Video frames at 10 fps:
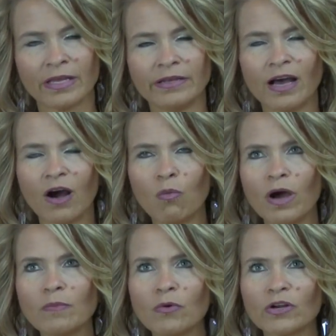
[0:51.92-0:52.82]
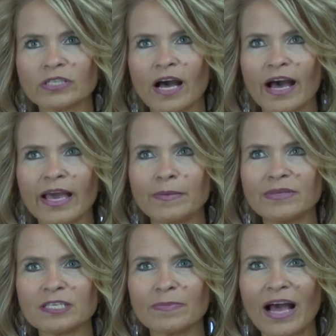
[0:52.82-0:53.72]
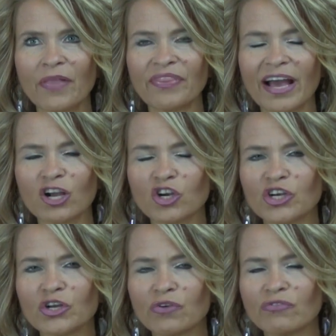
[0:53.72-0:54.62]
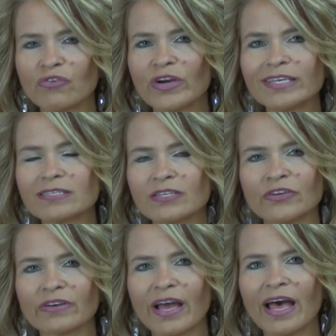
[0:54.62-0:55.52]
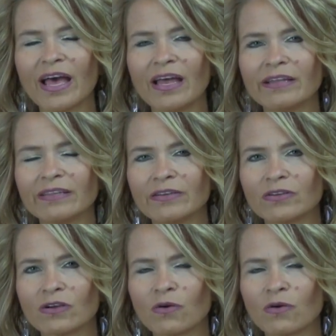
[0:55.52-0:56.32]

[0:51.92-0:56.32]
Not one more time is about that critical voice in your head that